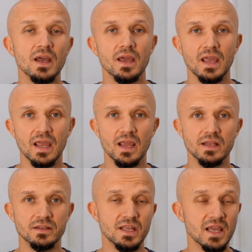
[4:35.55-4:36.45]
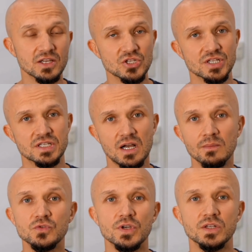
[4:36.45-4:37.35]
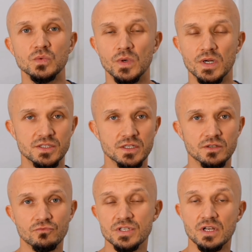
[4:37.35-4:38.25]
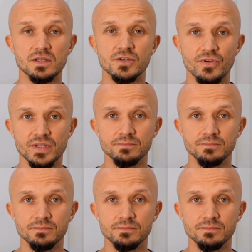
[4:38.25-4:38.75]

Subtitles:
and they can just come to it once the results are in.